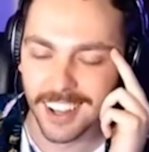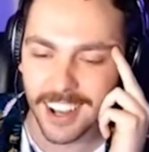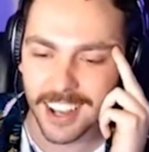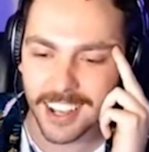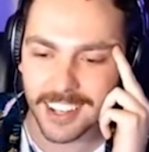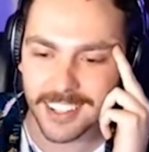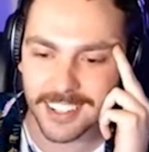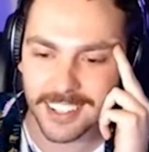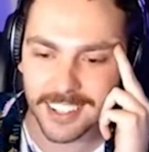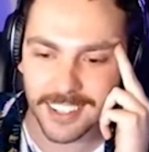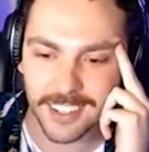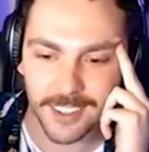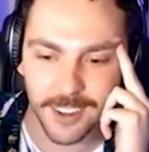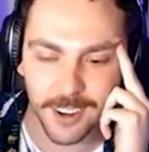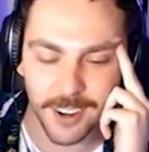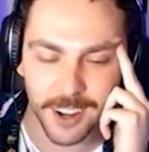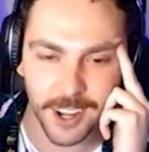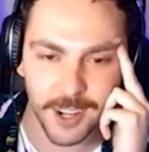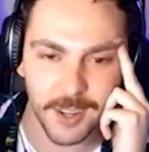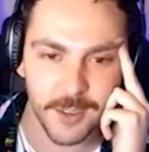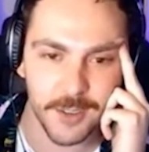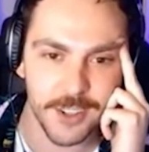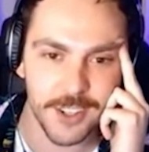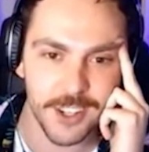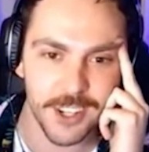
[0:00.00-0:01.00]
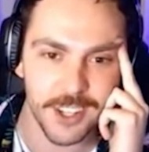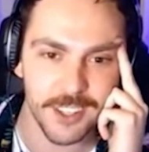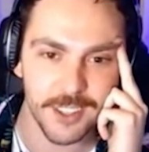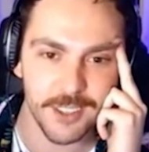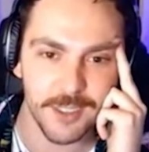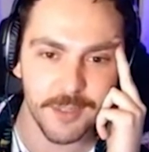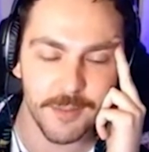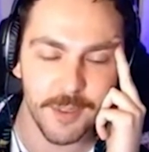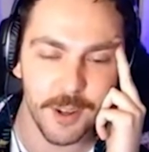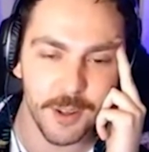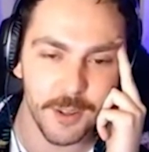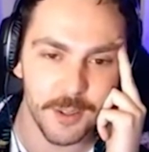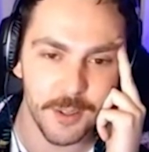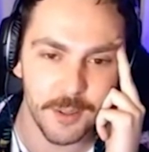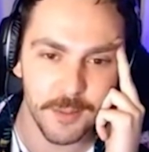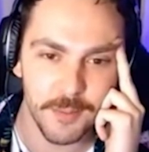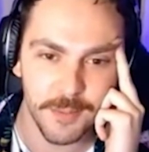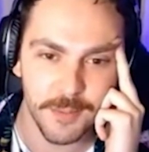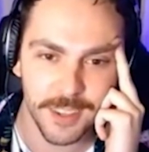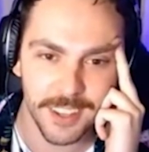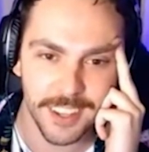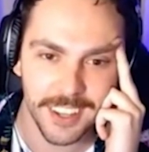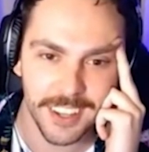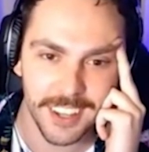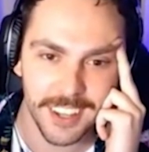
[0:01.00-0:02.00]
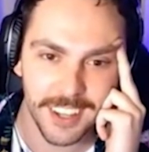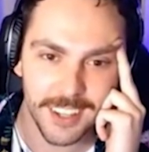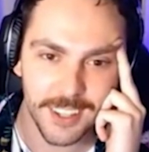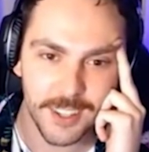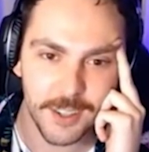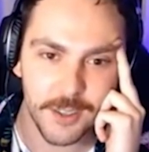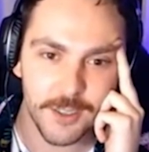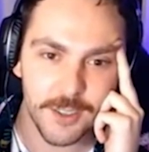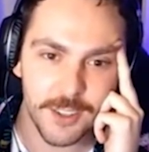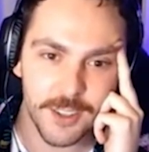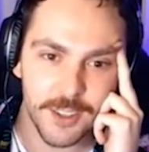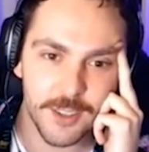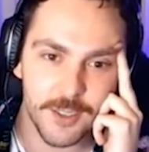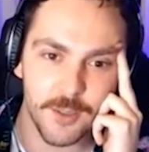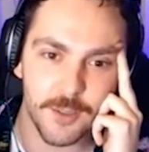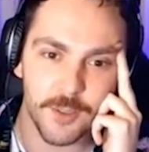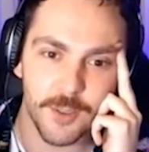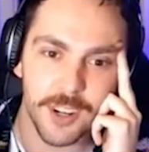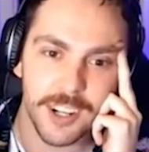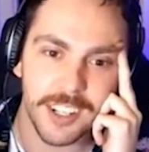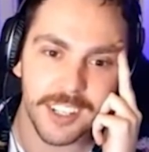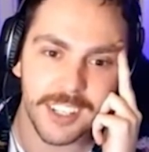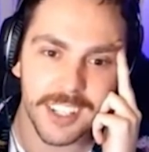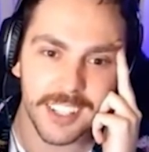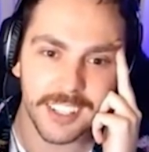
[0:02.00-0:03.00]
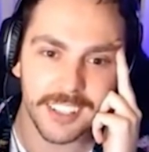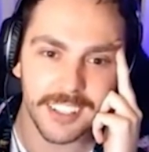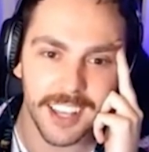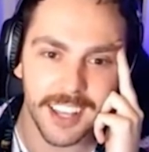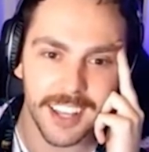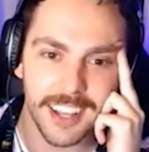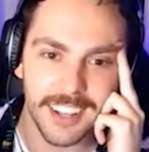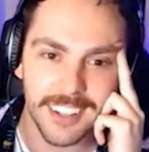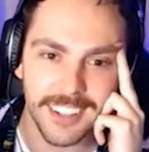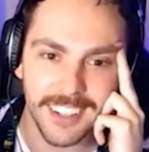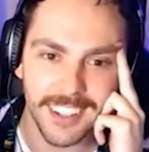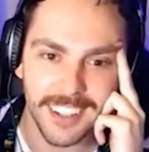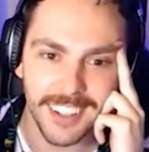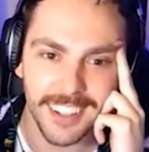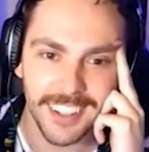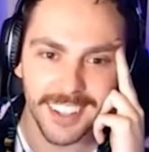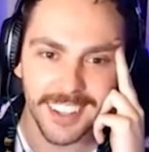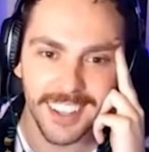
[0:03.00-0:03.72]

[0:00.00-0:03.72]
I didn't know how to adjust the volume. So it was just really loud.